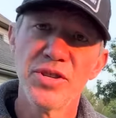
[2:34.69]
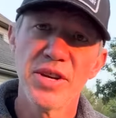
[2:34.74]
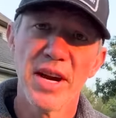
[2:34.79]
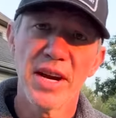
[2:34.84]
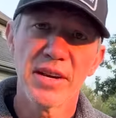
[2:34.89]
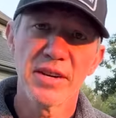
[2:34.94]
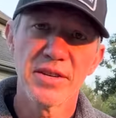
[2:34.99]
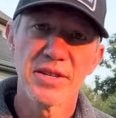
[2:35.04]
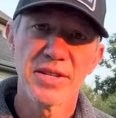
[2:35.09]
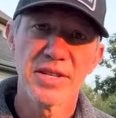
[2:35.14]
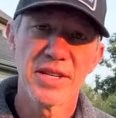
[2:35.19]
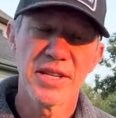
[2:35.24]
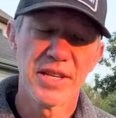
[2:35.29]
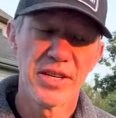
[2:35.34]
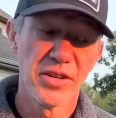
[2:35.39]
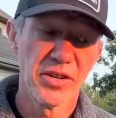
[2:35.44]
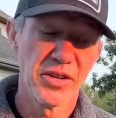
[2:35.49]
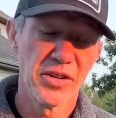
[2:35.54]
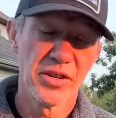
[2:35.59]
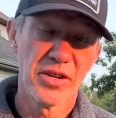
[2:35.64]
accuracy
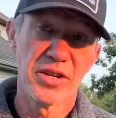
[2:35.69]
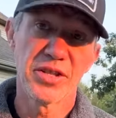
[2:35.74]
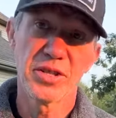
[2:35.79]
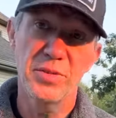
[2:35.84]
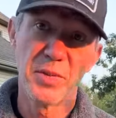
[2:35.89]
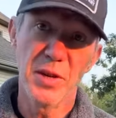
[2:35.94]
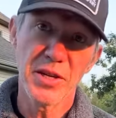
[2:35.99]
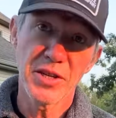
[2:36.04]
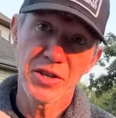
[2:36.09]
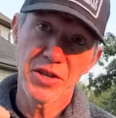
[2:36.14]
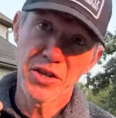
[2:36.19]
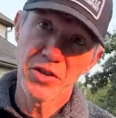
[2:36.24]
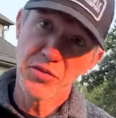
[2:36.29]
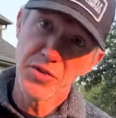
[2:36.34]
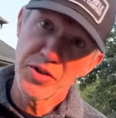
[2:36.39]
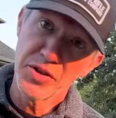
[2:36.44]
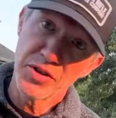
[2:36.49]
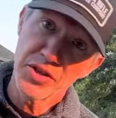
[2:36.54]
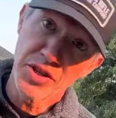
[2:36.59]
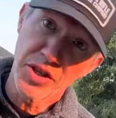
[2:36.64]
killer, especially
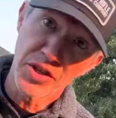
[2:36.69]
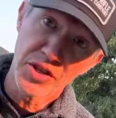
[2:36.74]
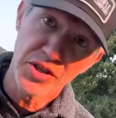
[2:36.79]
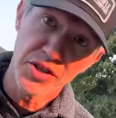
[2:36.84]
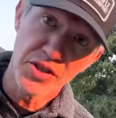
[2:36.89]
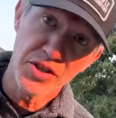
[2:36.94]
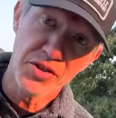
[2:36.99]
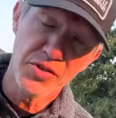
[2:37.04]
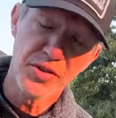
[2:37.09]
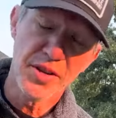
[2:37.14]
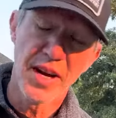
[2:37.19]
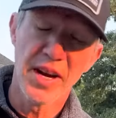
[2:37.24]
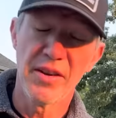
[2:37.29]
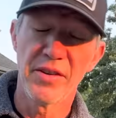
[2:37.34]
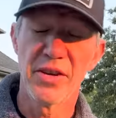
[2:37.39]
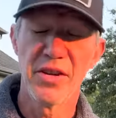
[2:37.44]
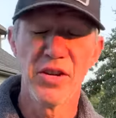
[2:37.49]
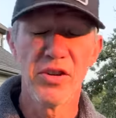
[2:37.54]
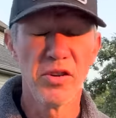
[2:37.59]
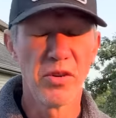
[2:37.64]
when you start to shoot
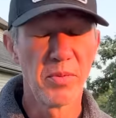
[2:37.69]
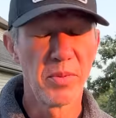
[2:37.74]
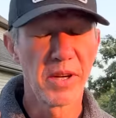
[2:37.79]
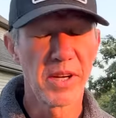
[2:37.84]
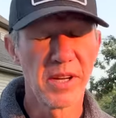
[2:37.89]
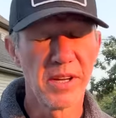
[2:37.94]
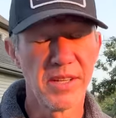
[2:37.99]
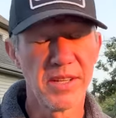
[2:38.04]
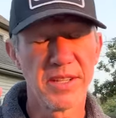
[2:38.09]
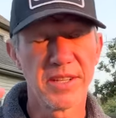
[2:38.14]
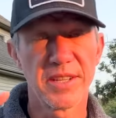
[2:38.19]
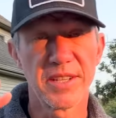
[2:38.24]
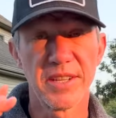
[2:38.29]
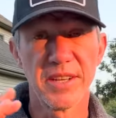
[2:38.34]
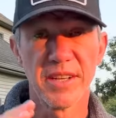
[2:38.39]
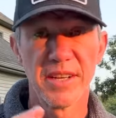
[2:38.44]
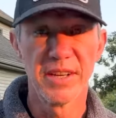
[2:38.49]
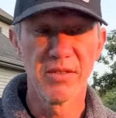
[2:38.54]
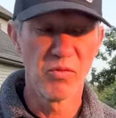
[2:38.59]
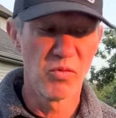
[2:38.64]
downhill, because
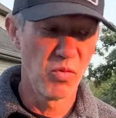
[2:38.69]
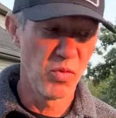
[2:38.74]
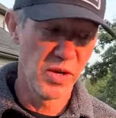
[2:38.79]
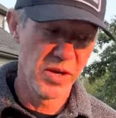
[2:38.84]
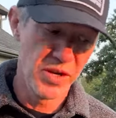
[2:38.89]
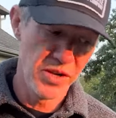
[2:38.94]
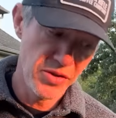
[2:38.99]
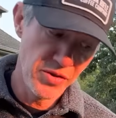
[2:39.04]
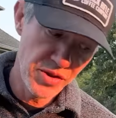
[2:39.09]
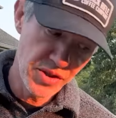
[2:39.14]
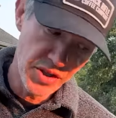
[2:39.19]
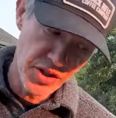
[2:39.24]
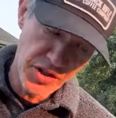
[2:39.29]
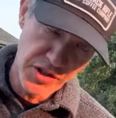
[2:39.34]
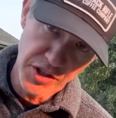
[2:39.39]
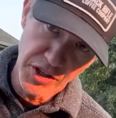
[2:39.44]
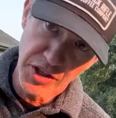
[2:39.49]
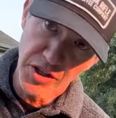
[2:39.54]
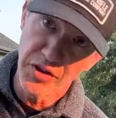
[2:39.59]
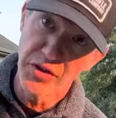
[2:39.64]
when you
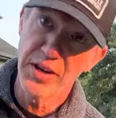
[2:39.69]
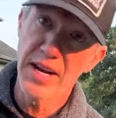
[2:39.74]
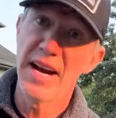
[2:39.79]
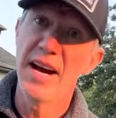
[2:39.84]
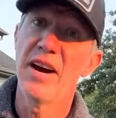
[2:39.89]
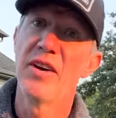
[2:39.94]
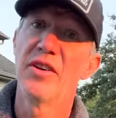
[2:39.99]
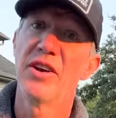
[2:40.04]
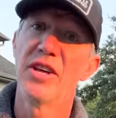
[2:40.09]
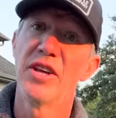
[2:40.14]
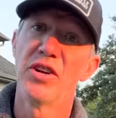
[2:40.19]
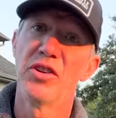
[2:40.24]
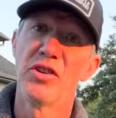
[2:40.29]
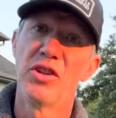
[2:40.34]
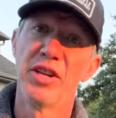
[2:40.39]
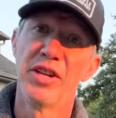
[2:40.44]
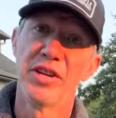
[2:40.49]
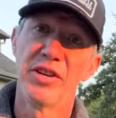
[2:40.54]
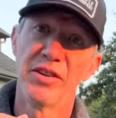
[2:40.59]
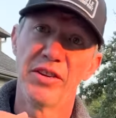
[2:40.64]
start to go down,
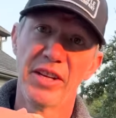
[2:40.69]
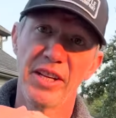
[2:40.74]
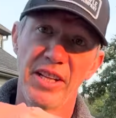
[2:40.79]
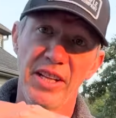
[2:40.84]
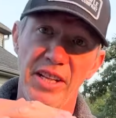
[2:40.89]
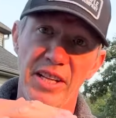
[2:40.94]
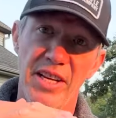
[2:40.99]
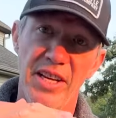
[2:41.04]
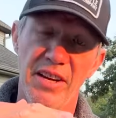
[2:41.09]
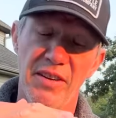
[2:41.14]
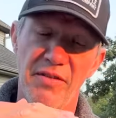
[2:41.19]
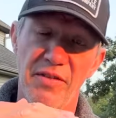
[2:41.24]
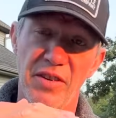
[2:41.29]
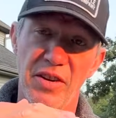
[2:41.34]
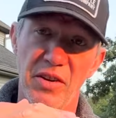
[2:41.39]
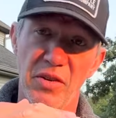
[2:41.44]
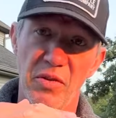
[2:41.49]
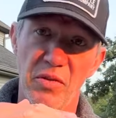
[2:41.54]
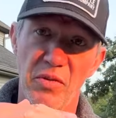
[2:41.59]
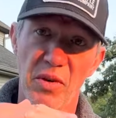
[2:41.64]
it'll literally
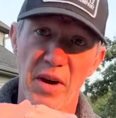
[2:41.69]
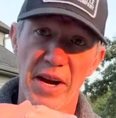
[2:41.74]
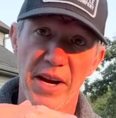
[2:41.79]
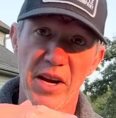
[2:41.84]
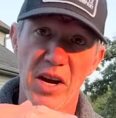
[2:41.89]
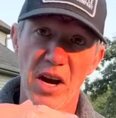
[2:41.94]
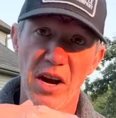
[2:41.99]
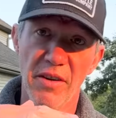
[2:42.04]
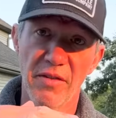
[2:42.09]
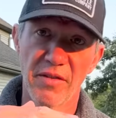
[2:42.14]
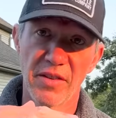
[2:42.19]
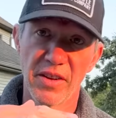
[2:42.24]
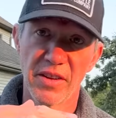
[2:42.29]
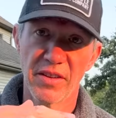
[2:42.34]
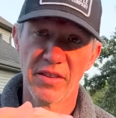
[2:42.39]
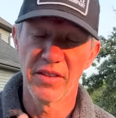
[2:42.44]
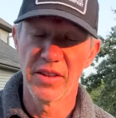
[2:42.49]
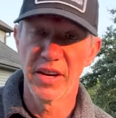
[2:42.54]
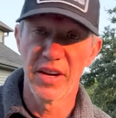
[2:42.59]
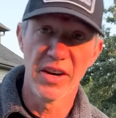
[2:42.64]
lift right off
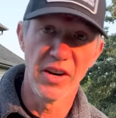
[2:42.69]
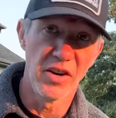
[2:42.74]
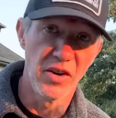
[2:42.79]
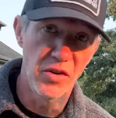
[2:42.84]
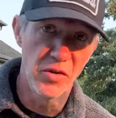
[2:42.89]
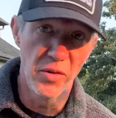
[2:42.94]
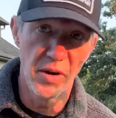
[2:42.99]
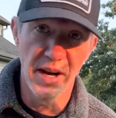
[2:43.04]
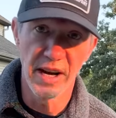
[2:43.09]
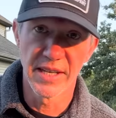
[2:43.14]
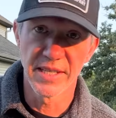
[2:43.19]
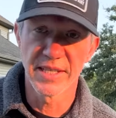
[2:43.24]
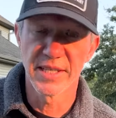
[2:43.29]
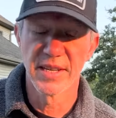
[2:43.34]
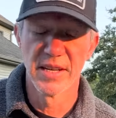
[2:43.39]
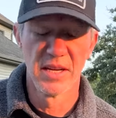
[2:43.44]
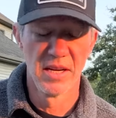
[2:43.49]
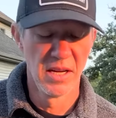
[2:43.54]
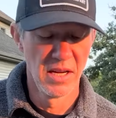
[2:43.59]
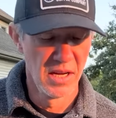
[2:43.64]
the arrow
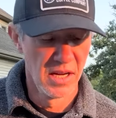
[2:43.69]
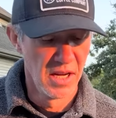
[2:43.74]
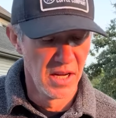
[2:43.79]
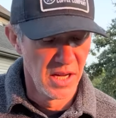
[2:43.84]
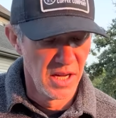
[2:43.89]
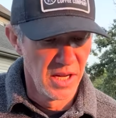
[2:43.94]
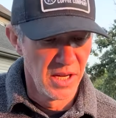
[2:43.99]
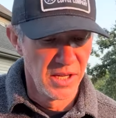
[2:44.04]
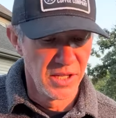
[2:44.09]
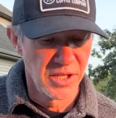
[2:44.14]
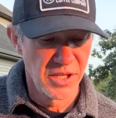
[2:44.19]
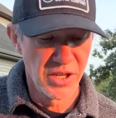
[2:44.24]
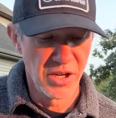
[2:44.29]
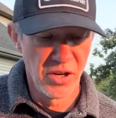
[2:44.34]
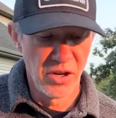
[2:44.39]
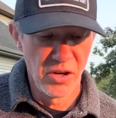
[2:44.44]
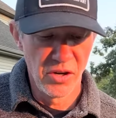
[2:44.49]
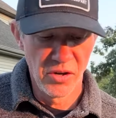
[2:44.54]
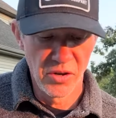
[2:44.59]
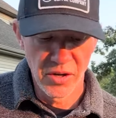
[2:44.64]
rest.
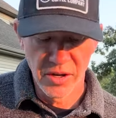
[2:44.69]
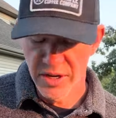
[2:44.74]
So